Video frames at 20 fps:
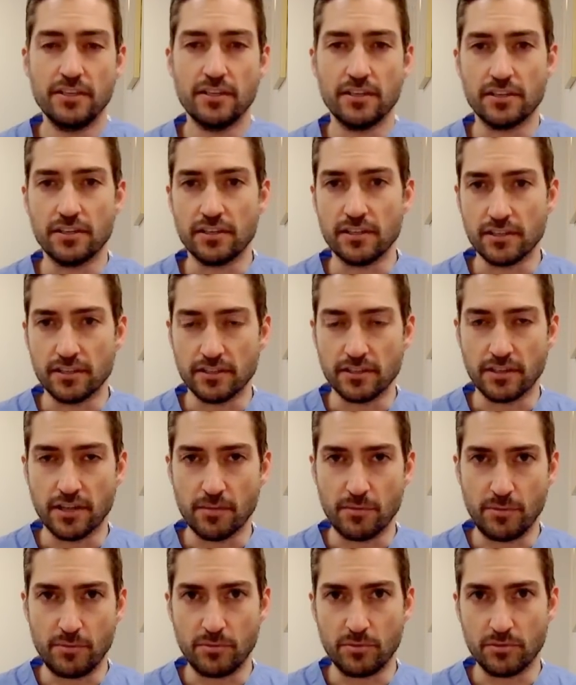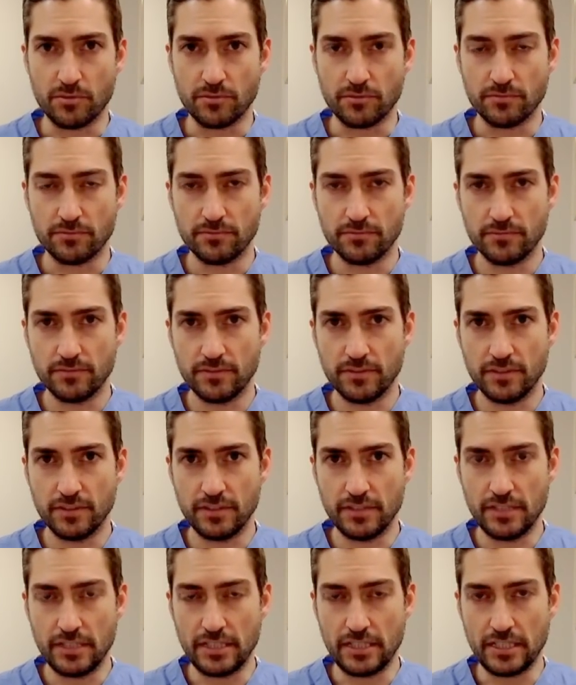Uh, a lot of people
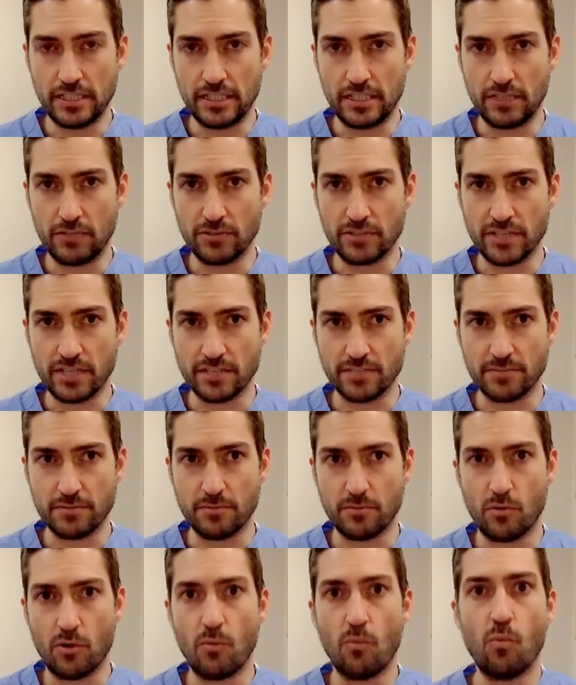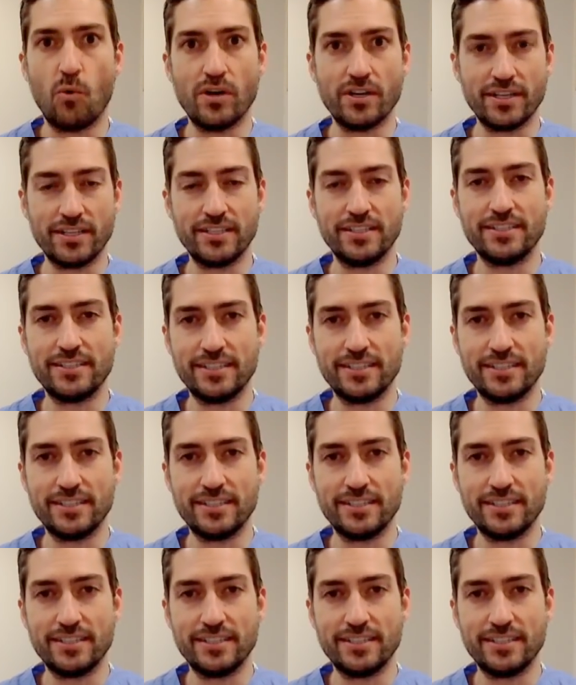uh, always ask me about what, what